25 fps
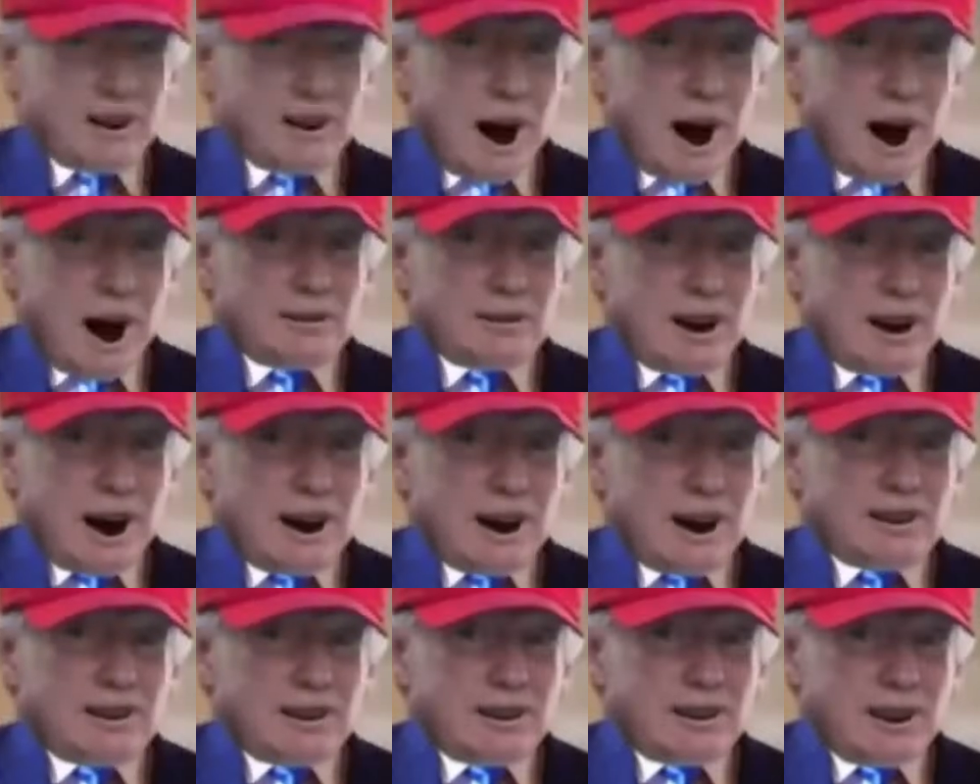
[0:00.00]
Nancy,
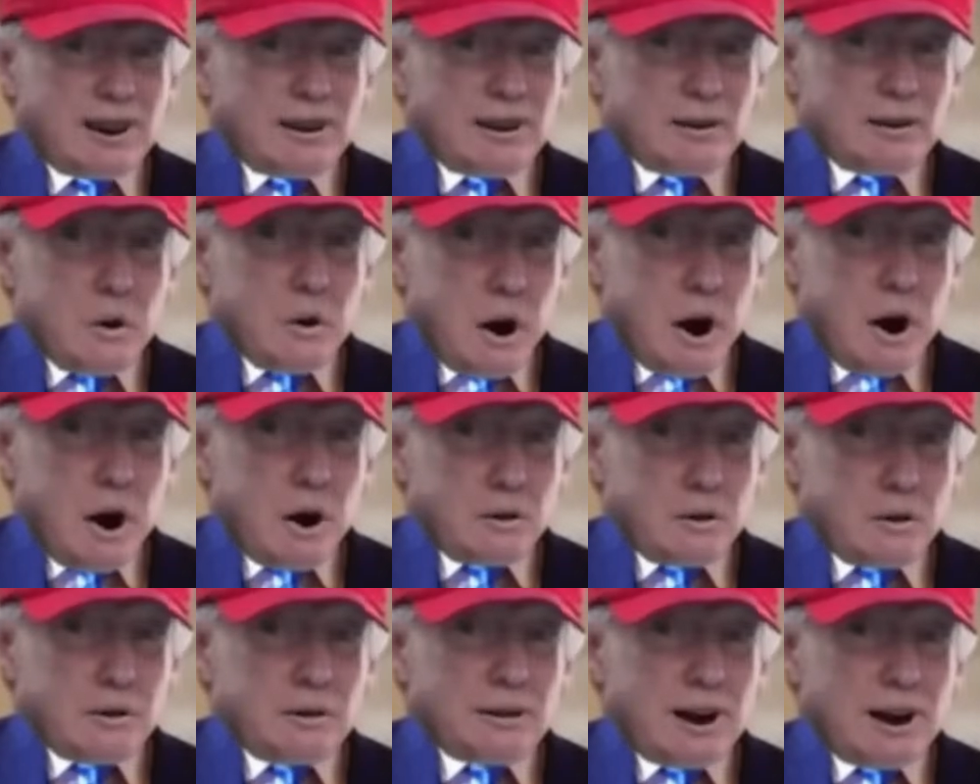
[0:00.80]
Chuck,
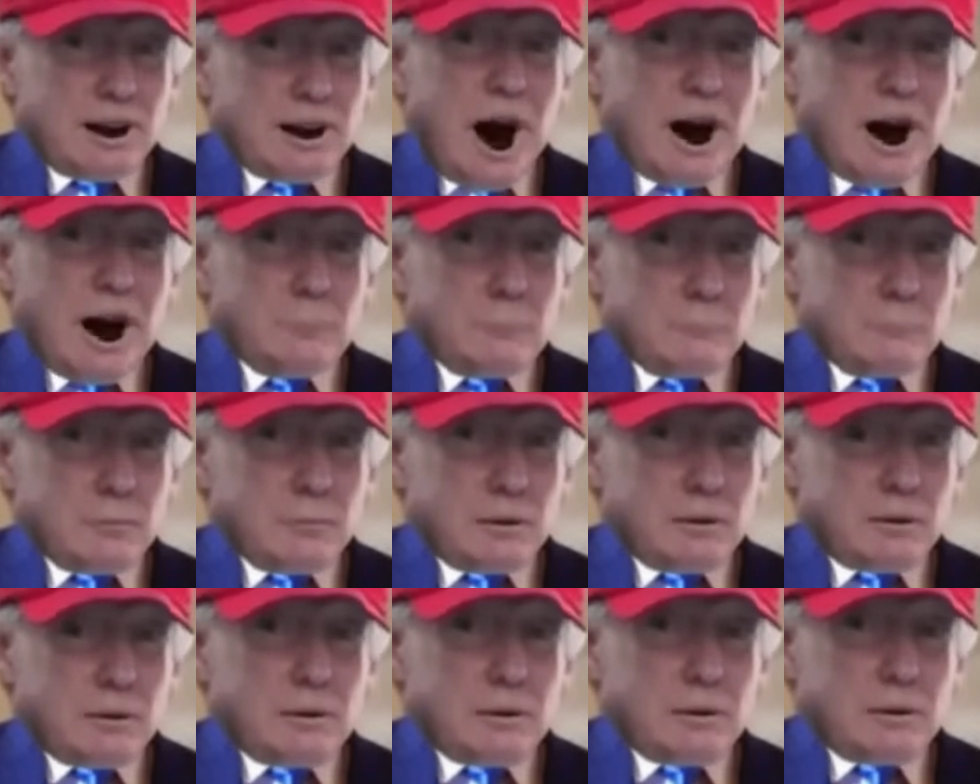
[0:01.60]
Adam,
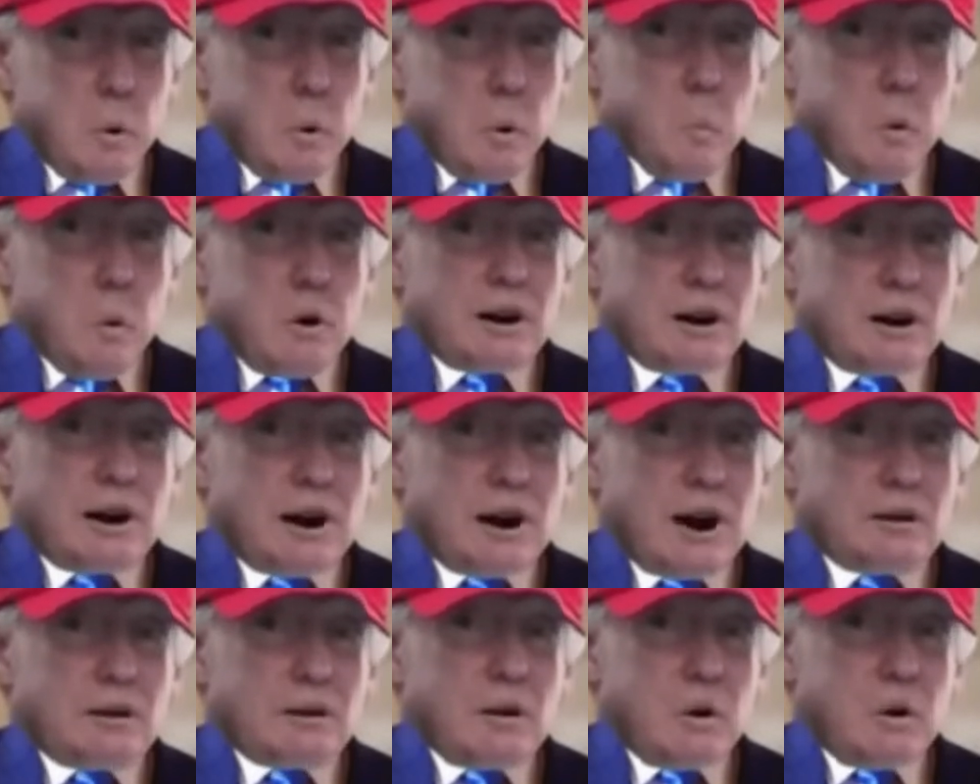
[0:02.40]
when are you going to
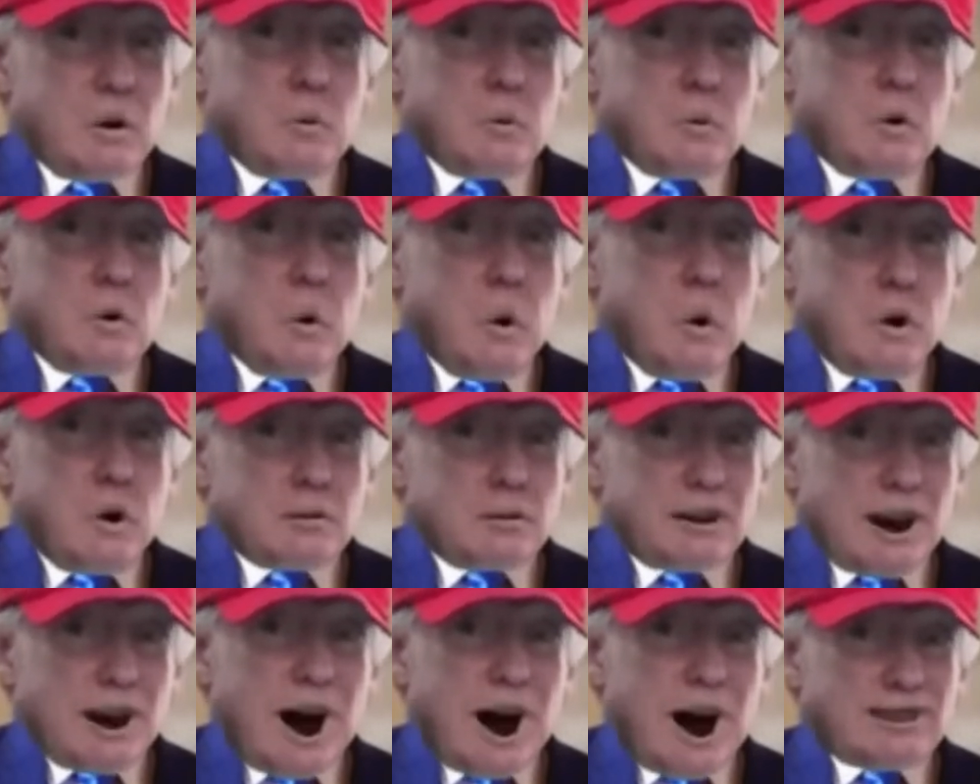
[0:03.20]
show your
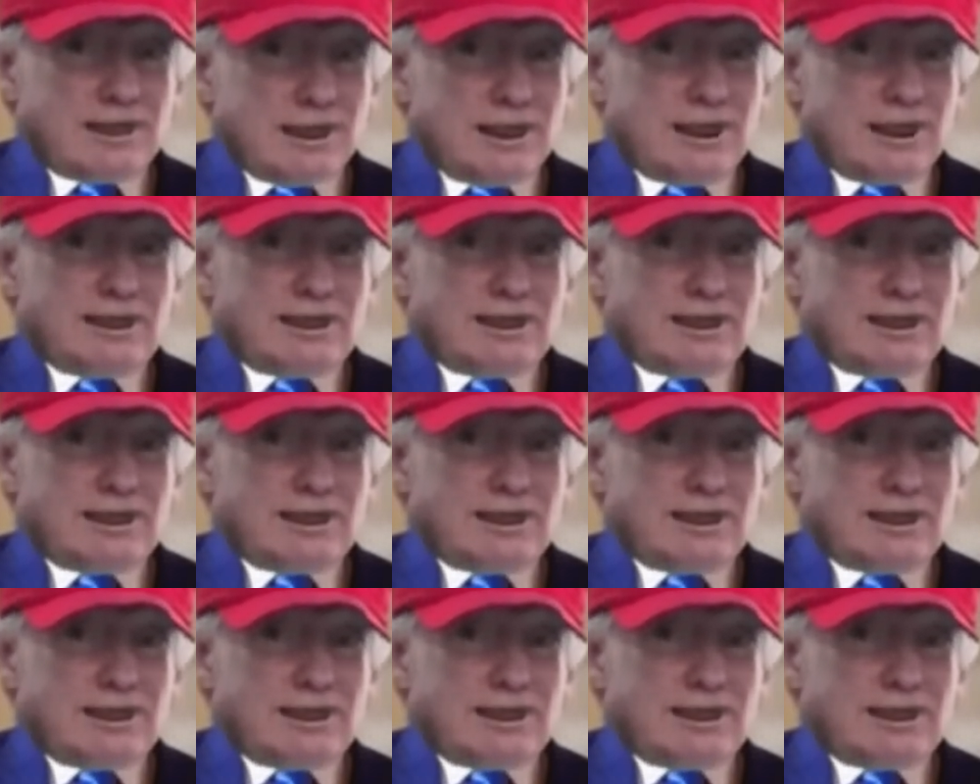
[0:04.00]
taxes?